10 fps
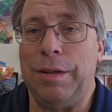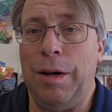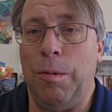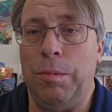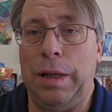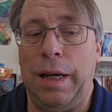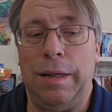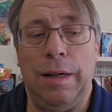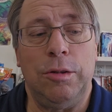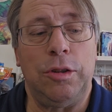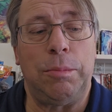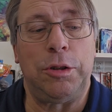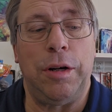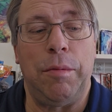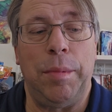the whole date deal, so I'm
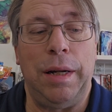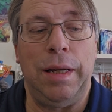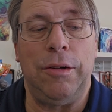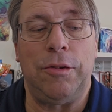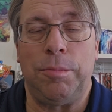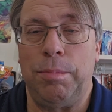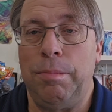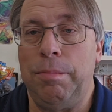sure everybody's